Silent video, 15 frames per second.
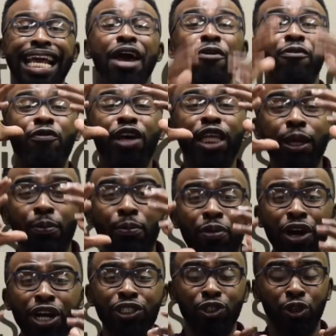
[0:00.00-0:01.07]
Philip
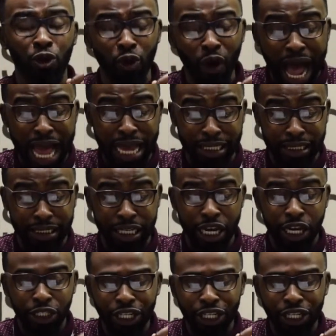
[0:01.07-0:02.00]
preached Christ